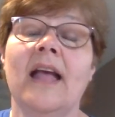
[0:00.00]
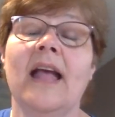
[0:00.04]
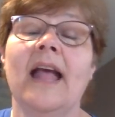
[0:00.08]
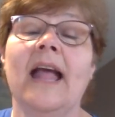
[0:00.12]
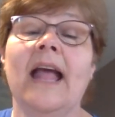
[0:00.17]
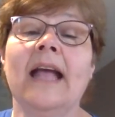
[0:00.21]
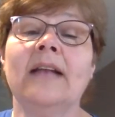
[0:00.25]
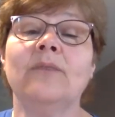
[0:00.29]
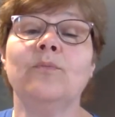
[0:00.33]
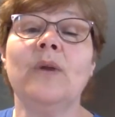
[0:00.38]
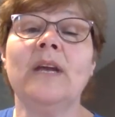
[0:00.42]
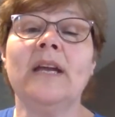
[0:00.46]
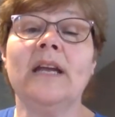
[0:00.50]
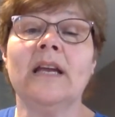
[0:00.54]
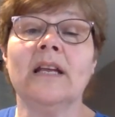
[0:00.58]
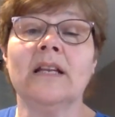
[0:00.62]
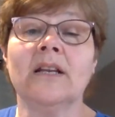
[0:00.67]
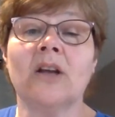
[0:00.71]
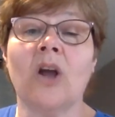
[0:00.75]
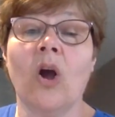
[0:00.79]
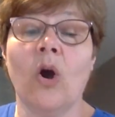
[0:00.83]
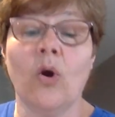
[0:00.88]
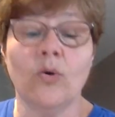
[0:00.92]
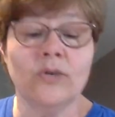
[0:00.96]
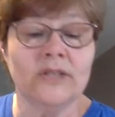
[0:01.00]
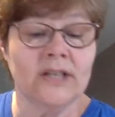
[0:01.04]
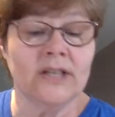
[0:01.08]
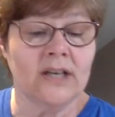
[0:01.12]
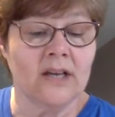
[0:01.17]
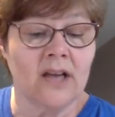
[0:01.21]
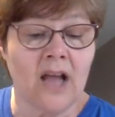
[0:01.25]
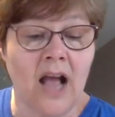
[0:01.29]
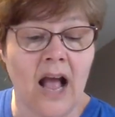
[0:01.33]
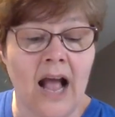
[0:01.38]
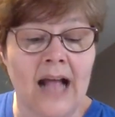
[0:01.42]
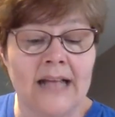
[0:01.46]
And we can go to
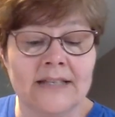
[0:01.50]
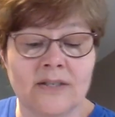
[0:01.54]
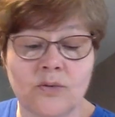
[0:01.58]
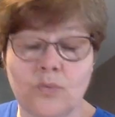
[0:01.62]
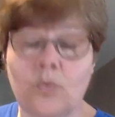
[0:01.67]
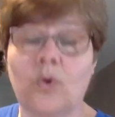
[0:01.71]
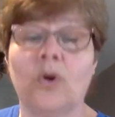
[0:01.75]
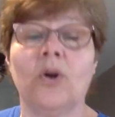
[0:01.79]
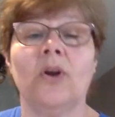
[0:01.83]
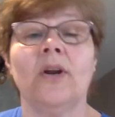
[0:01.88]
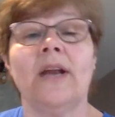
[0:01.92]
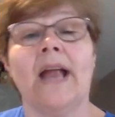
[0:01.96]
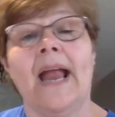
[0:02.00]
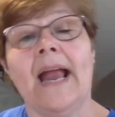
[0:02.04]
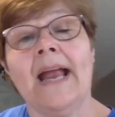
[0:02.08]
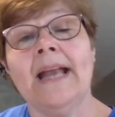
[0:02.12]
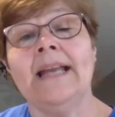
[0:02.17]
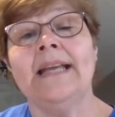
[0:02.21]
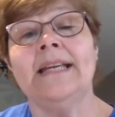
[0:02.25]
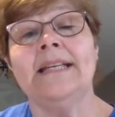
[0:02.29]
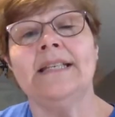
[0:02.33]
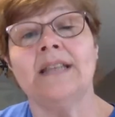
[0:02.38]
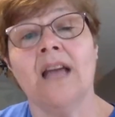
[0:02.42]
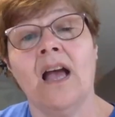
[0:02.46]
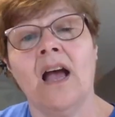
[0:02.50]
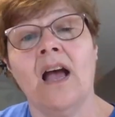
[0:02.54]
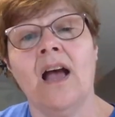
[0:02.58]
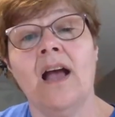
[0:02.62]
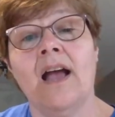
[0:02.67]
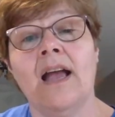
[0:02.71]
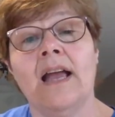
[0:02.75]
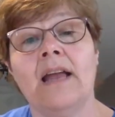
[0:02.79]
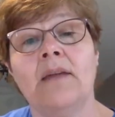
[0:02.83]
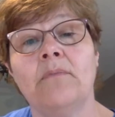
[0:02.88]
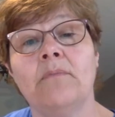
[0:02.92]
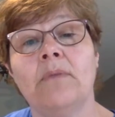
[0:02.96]
God's Word
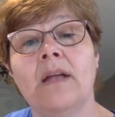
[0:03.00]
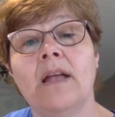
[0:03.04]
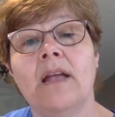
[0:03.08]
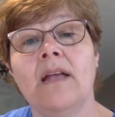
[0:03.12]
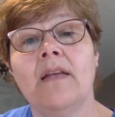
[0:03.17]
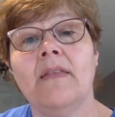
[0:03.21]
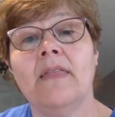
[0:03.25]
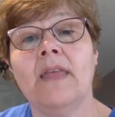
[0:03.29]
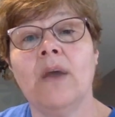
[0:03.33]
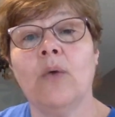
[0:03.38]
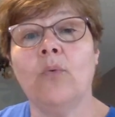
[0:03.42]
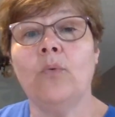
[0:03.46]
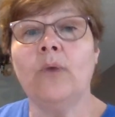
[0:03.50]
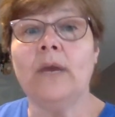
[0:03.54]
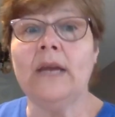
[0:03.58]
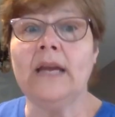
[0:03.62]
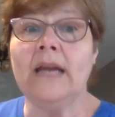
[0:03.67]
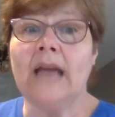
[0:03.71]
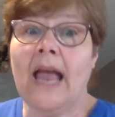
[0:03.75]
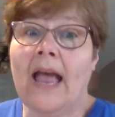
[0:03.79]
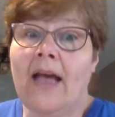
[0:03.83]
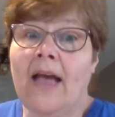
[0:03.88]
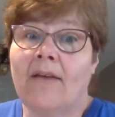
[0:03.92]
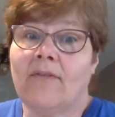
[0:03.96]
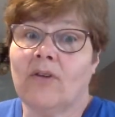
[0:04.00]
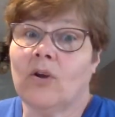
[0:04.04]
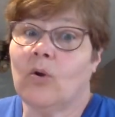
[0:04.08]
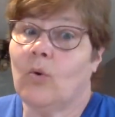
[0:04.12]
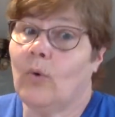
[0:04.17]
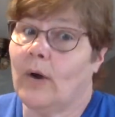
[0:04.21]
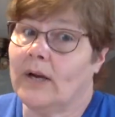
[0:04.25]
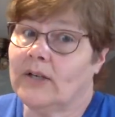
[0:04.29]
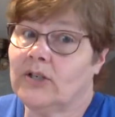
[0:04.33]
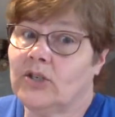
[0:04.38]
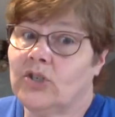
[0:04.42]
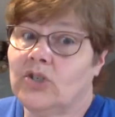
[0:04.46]
anytime that we have a
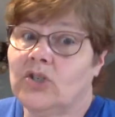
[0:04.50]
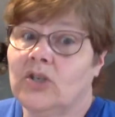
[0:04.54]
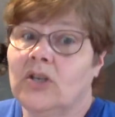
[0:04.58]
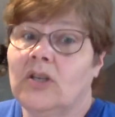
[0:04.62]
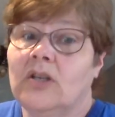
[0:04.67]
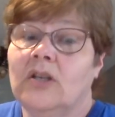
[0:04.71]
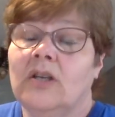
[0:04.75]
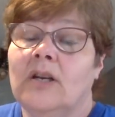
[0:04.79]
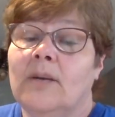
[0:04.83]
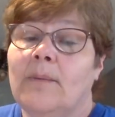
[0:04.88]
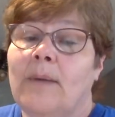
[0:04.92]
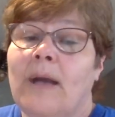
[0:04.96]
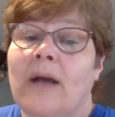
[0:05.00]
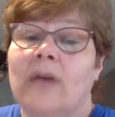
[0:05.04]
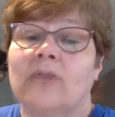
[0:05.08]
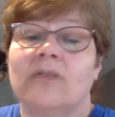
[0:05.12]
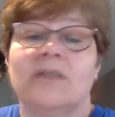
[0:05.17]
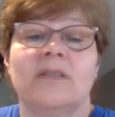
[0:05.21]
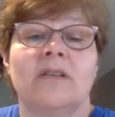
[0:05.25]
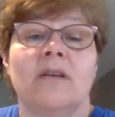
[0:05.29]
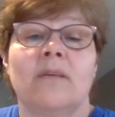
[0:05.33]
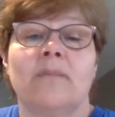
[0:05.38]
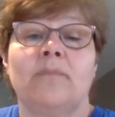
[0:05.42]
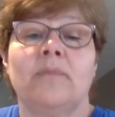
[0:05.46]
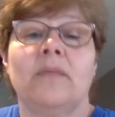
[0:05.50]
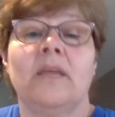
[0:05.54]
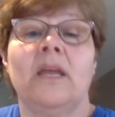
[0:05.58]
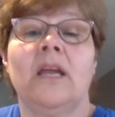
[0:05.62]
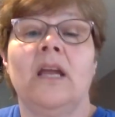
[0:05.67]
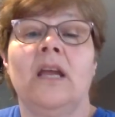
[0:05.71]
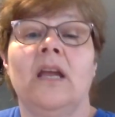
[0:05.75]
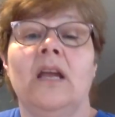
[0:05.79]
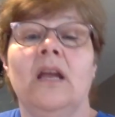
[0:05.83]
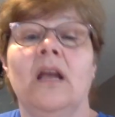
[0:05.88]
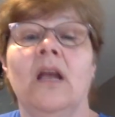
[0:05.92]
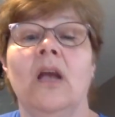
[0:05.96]
question about
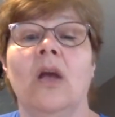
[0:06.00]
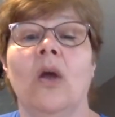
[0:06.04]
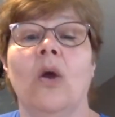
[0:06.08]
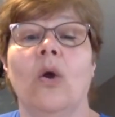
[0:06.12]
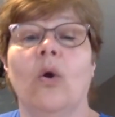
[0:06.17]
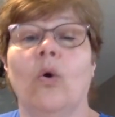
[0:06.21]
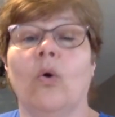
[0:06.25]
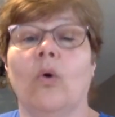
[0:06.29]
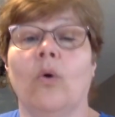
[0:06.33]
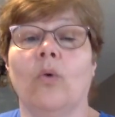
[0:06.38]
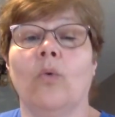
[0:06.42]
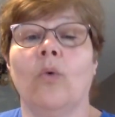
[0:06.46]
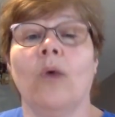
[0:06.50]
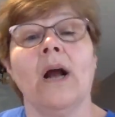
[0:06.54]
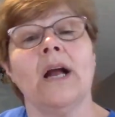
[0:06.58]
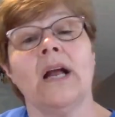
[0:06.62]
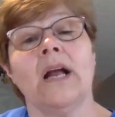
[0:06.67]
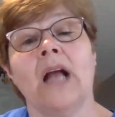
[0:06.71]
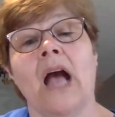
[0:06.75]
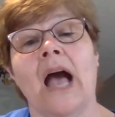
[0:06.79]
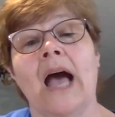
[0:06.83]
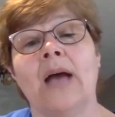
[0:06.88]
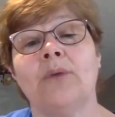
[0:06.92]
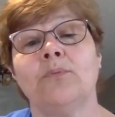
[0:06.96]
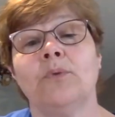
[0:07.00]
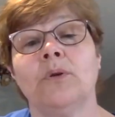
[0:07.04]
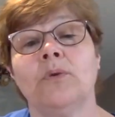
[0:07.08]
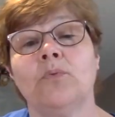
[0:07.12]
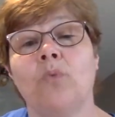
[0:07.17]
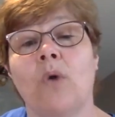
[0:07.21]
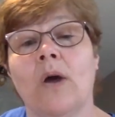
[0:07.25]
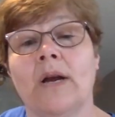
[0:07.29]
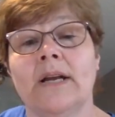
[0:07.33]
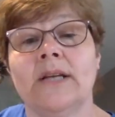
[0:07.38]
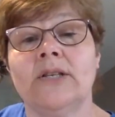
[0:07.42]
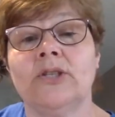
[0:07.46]
something or what God would
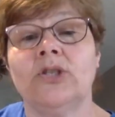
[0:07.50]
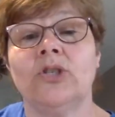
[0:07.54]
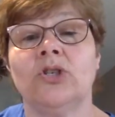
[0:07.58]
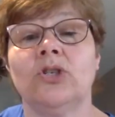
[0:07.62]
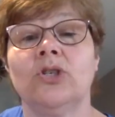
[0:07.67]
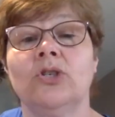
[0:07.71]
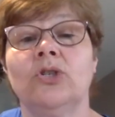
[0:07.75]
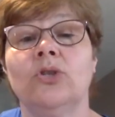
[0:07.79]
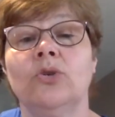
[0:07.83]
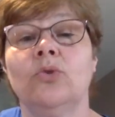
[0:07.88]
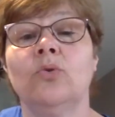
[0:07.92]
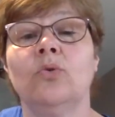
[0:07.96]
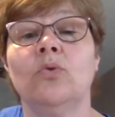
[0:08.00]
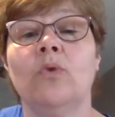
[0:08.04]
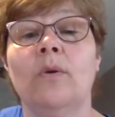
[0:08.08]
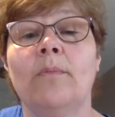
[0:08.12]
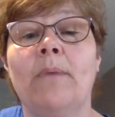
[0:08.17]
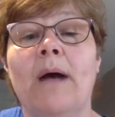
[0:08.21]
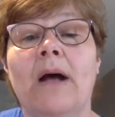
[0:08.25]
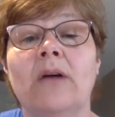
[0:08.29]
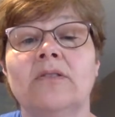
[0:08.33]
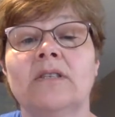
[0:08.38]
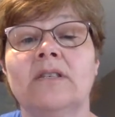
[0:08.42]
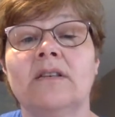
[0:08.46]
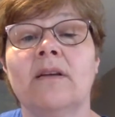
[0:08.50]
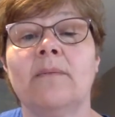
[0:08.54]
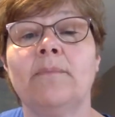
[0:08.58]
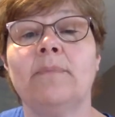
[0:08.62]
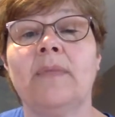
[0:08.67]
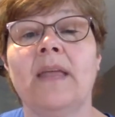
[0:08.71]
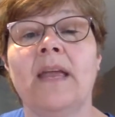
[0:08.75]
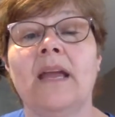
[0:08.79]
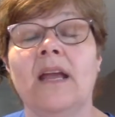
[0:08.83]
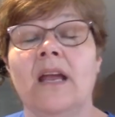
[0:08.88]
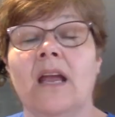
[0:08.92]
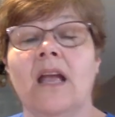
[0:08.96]
want us to do about
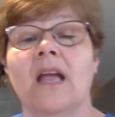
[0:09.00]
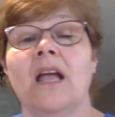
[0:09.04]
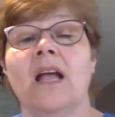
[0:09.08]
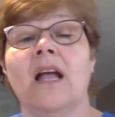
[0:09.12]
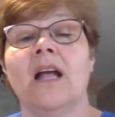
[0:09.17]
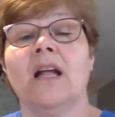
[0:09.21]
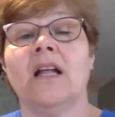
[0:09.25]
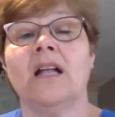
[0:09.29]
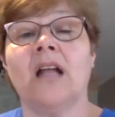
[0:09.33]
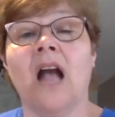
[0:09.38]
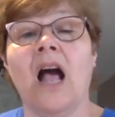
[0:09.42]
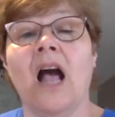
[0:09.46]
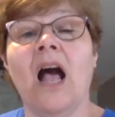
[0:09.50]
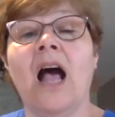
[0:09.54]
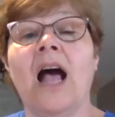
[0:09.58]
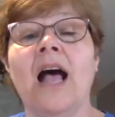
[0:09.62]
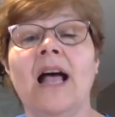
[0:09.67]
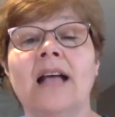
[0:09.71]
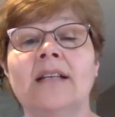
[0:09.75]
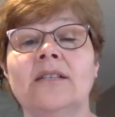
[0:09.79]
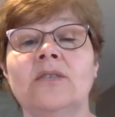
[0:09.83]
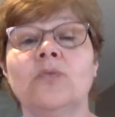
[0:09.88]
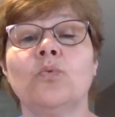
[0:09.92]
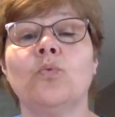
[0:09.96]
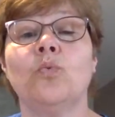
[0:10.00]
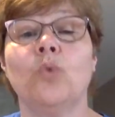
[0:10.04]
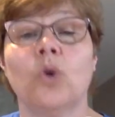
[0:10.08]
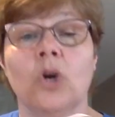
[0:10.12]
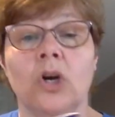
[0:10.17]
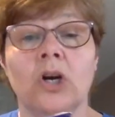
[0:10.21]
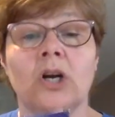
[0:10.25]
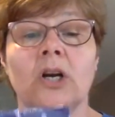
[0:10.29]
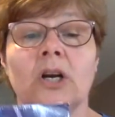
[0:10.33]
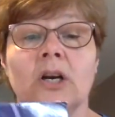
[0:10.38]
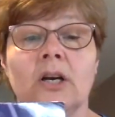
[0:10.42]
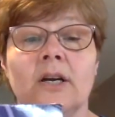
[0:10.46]
something. God's
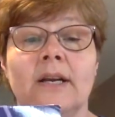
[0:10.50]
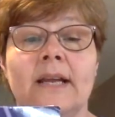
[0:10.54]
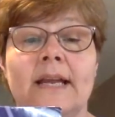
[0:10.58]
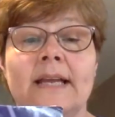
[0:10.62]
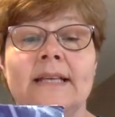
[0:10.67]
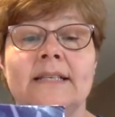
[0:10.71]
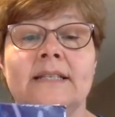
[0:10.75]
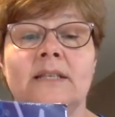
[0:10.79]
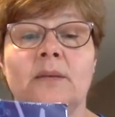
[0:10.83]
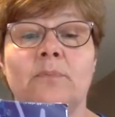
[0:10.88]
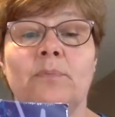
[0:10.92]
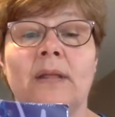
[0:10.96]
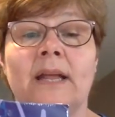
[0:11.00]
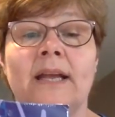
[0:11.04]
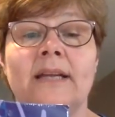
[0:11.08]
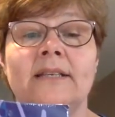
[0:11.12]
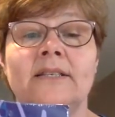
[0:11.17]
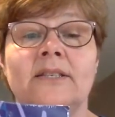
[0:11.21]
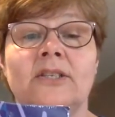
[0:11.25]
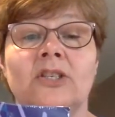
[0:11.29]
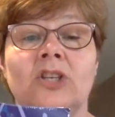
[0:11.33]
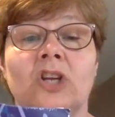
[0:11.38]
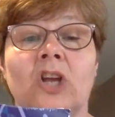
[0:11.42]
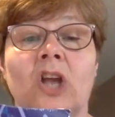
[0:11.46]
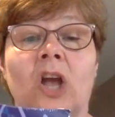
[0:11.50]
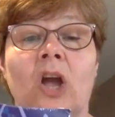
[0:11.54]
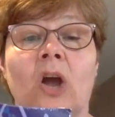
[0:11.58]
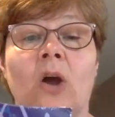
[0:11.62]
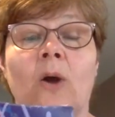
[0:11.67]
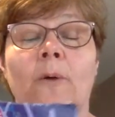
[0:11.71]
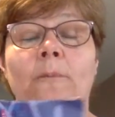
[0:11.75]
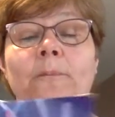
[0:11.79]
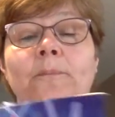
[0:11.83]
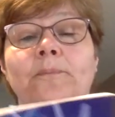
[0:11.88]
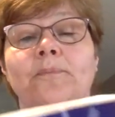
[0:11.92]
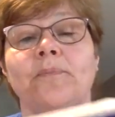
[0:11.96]
Word is the place to
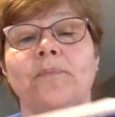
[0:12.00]
go.